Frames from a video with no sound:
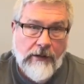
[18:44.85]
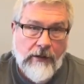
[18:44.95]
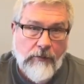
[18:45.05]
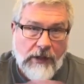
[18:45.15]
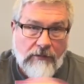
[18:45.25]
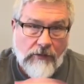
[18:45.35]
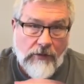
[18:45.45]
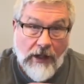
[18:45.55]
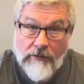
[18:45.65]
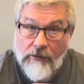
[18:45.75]
And believe it or
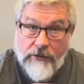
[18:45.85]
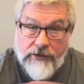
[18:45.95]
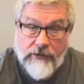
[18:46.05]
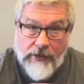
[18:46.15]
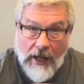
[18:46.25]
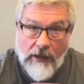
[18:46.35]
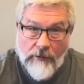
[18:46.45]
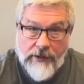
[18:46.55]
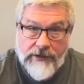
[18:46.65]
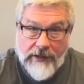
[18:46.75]
not, there are still
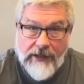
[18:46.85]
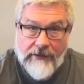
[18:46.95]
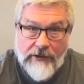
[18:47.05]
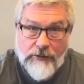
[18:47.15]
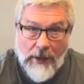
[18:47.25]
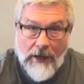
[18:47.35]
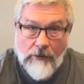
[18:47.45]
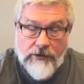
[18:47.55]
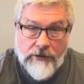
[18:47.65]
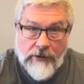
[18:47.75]
calories in this
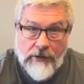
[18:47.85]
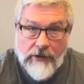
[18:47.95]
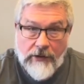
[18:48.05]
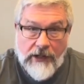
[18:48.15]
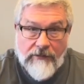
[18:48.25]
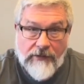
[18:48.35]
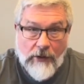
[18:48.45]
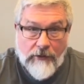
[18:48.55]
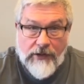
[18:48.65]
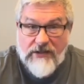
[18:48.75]
pouch, even
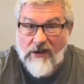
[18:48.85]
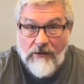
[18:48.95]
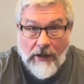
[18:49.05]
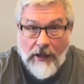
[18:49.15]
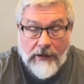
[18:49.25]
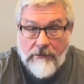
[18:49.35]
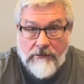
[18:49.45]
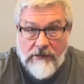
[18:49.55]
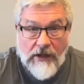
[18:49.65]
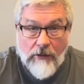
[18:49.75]
though these are like
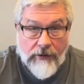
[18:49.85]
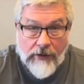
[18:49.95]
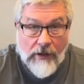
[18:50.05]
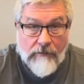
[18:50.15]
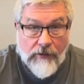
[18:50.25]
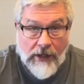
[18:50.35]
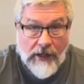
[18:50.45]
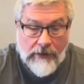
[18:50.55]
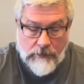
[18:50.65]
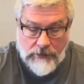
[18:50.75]
health and comfort
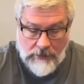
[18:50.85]
items.